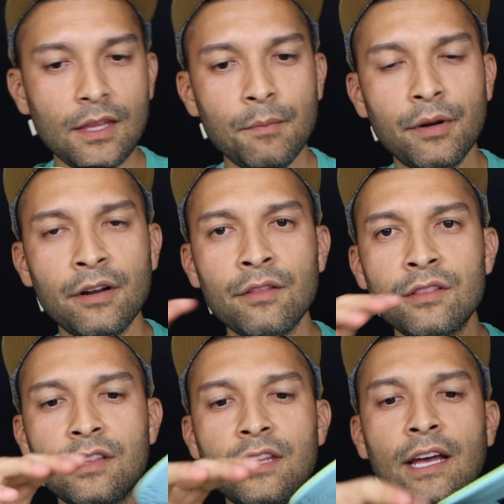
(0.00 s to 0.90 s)
But other
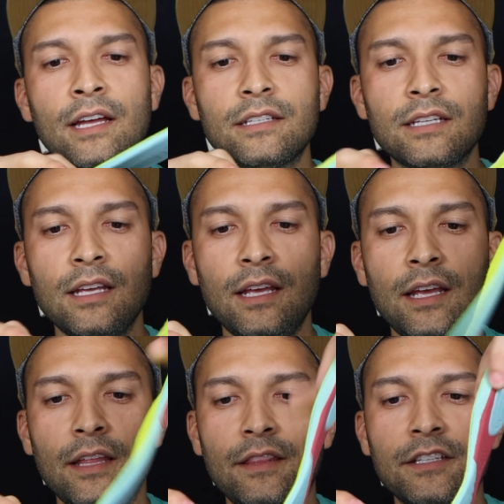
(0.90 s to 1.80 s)
than that,
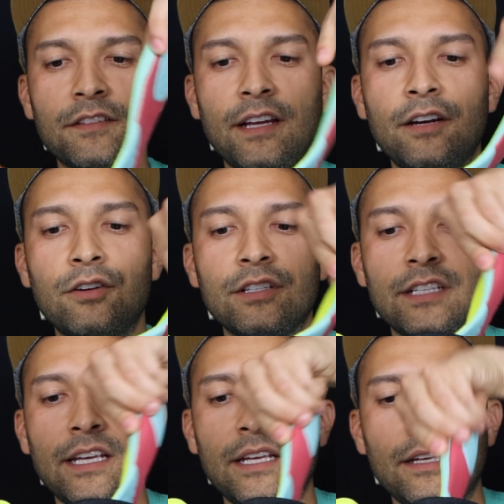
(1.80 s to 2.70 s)
this liner is
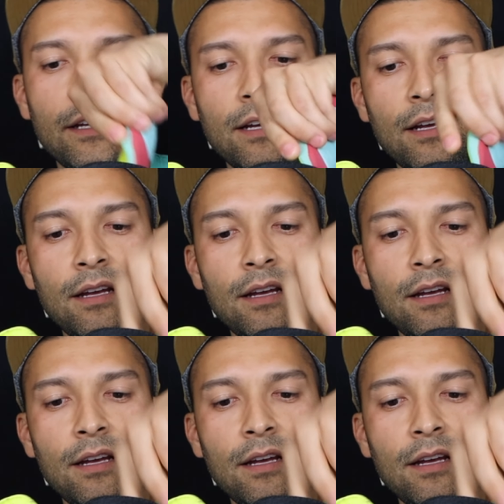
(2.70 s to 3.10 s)
a